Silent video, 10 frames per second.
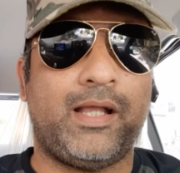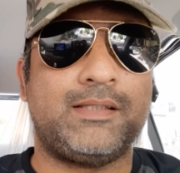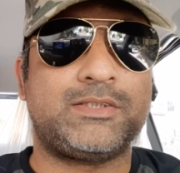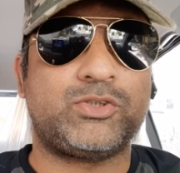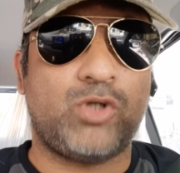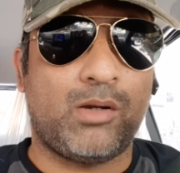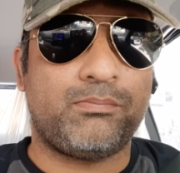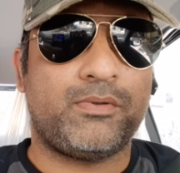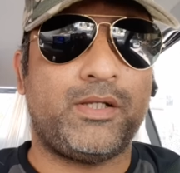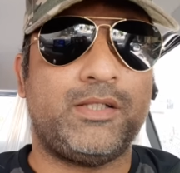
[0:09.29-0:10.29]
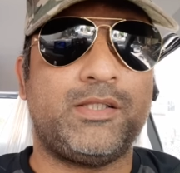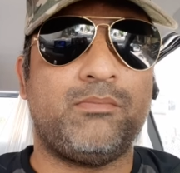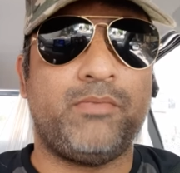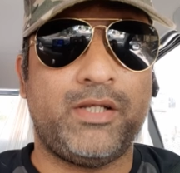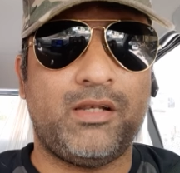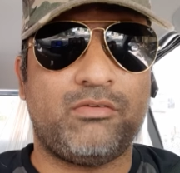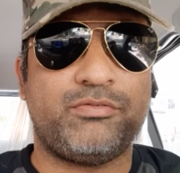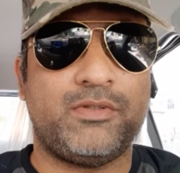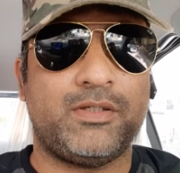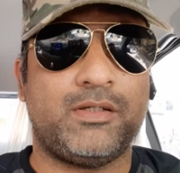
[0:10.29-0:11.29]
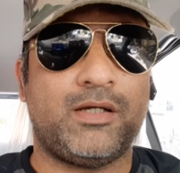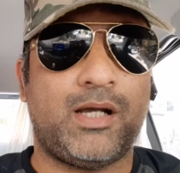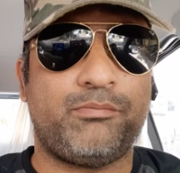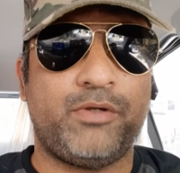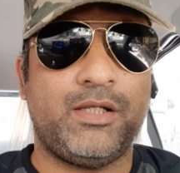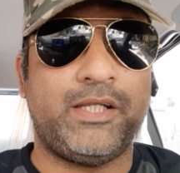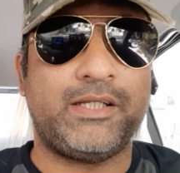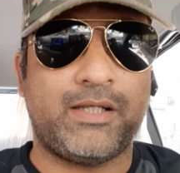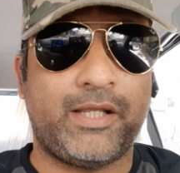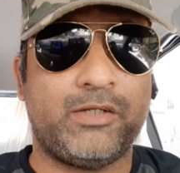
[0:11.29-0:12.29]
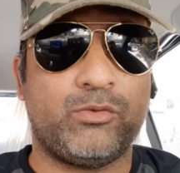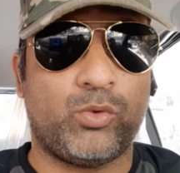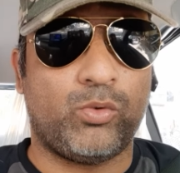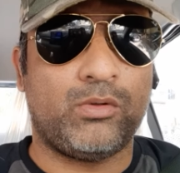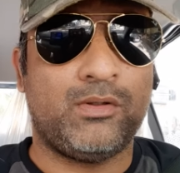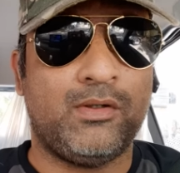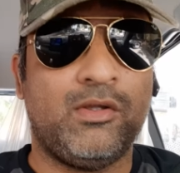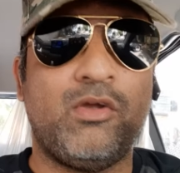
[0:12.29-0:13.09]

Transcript: and stop in the middle of the uphill inclined road.